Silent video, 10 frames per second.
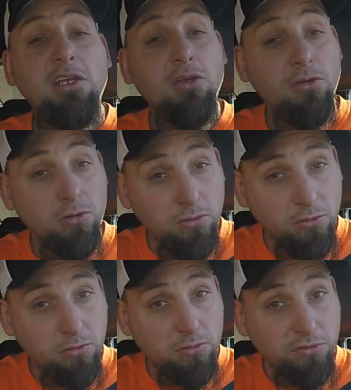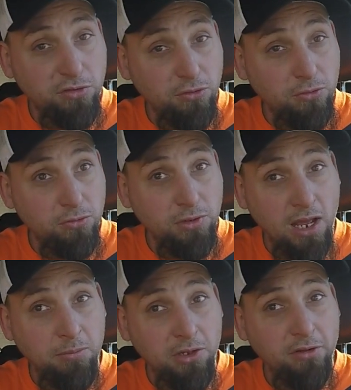you to
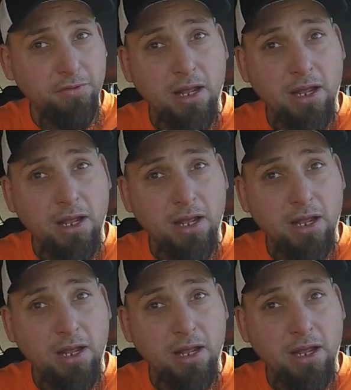9 Mil.